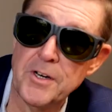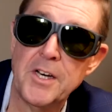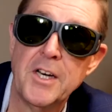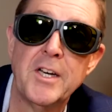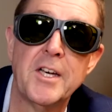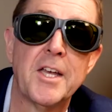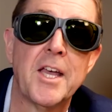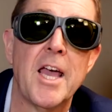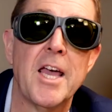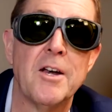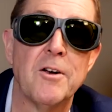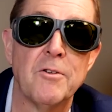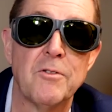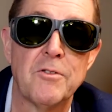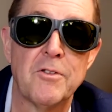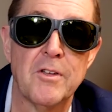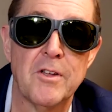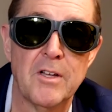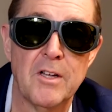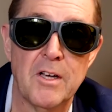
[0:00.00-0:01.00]
and
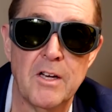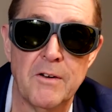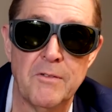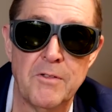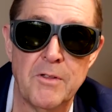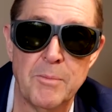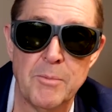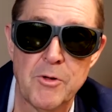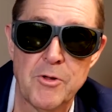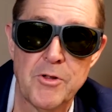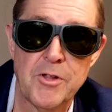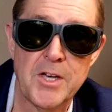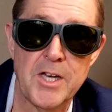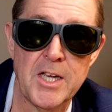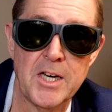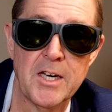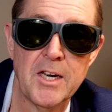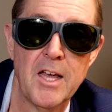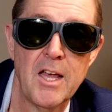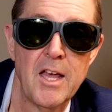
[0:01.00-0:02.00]
indicators of the
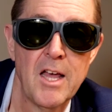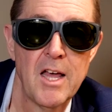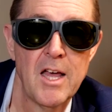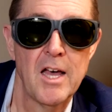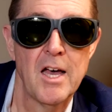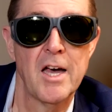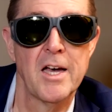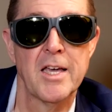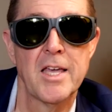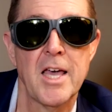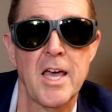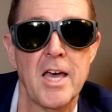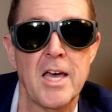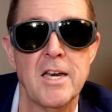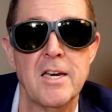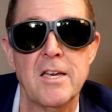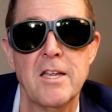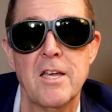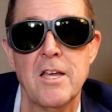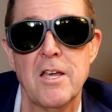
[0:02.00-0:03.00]
machine.
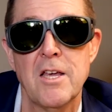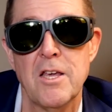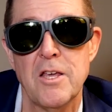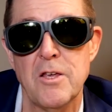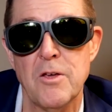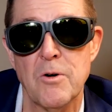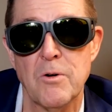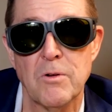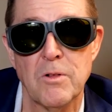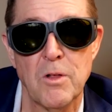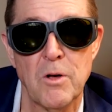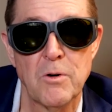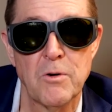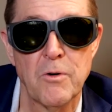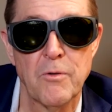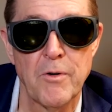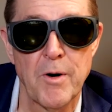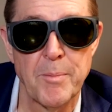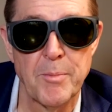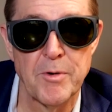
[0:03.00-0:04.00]
Again, your
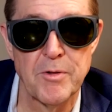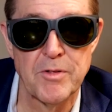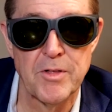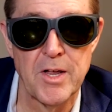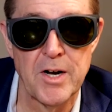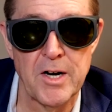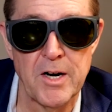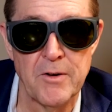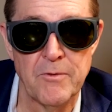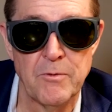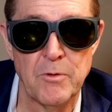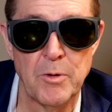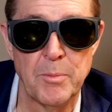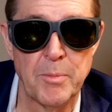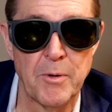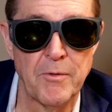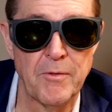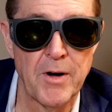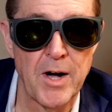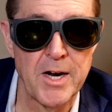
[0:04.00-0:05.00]
local representative will
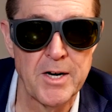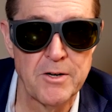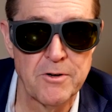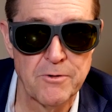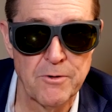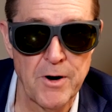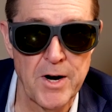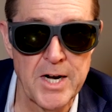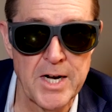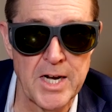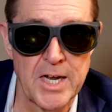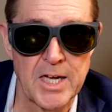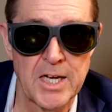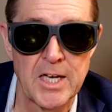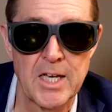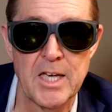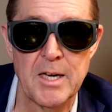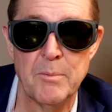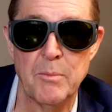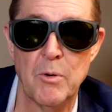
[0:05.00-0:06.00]
provide
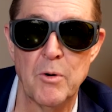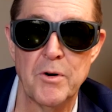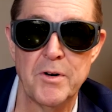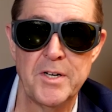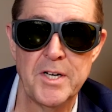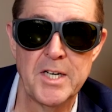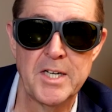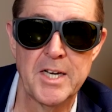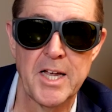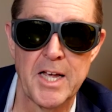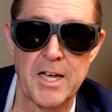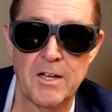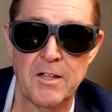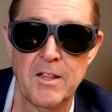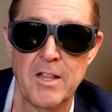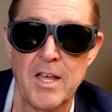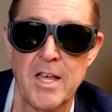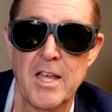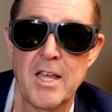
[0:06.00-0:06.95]
training in more detail.